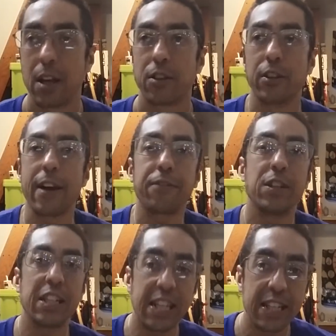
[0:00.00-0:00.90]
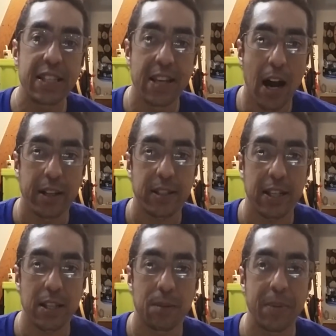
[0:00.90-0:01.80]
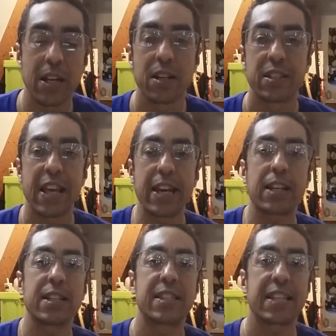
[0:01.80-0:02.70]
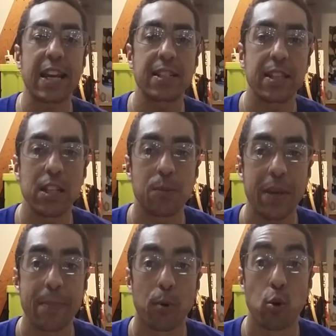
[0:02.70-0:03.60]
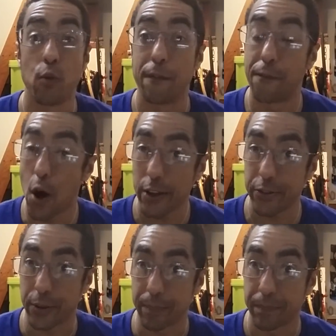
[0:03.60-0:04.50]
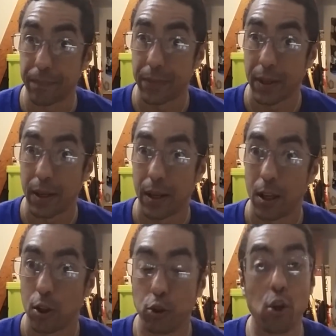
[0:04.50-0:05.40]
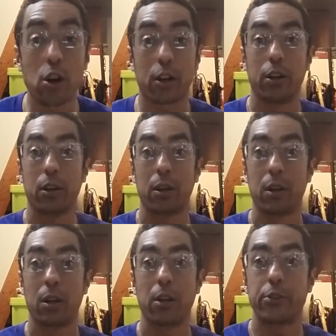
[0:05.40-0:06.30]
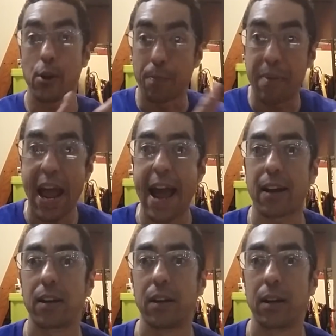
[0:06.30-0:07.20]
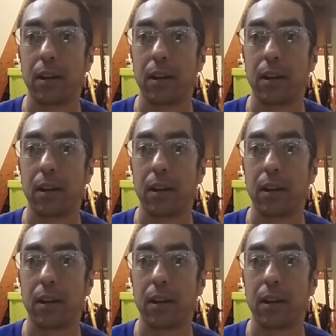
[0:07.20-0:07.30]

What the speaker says: The left needs Nazis because then it could say to these people who fought them, look, they're back.